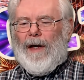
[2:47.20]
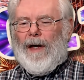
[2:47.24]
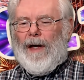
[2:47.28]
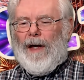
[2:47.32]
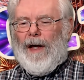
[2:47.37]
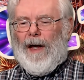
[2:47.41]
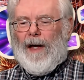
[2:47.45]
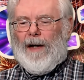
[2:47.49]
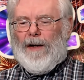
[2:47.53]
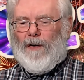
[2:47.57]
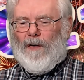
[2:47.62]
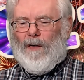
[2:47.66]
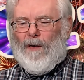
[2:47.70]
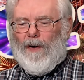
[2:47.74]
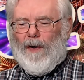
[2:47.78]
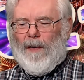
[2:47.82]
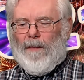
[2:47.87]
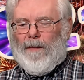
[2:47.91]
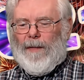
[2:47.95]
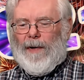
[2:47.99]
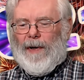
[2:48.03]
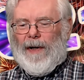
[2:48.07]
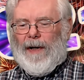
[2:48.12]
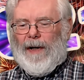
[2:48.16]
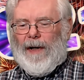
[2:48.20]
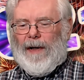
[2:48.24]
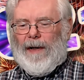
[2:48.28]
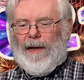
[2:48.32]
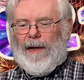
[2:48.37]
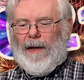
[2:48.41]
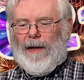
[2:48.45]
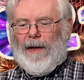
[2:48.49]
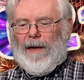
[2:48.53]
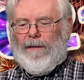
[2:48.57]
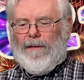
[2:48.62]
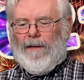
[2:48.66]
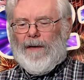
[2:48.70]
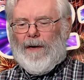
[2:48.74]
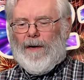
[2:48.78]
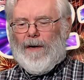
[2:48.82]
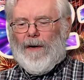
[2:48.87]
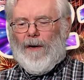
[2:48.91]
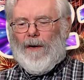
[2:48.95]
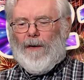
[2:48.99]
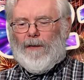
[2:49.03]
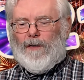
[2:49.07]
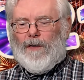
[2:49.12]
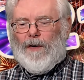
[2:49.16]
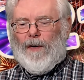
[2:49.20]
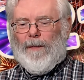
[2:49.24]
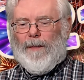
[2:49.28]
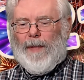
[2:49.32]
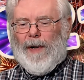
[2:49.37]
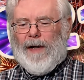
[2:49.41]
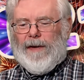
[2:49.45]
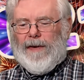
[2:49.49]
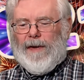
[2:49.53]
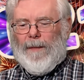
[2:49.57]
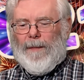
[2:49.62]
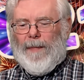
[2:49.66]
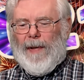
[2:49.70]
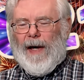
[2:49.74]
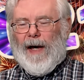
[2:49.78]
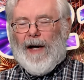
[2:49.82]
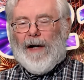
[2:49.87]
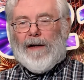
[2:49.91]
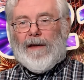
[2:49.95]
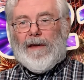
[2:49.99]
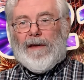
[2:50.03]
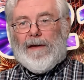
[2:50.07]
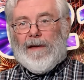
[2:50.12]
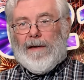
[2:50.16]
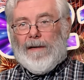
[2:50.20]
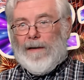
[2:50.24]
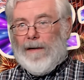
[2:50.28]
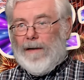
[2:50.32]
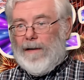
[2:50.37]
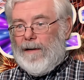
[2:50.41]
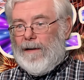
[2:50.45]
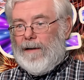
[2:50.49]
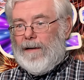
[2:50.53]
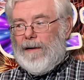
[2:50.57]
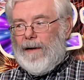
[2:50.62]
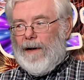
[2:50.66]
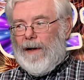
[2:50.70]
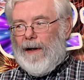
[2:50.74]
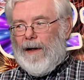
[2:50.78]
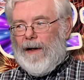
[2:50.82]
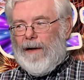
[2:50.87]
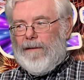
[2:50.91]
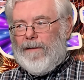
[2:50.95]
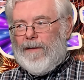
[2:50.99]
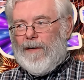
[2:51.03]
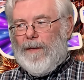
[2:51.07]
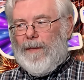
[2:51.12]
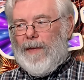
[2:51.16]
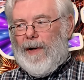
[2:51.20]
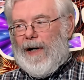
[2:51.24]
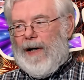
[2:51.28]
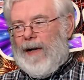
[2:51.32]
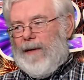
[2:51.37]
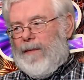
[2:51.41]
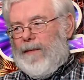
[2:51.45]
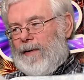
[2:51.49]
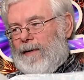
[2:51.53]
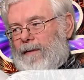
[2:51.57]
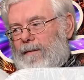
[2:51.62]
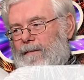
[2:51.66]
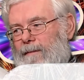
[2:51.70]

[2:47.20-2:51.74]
And normally, if you go to about the back third of your Bible,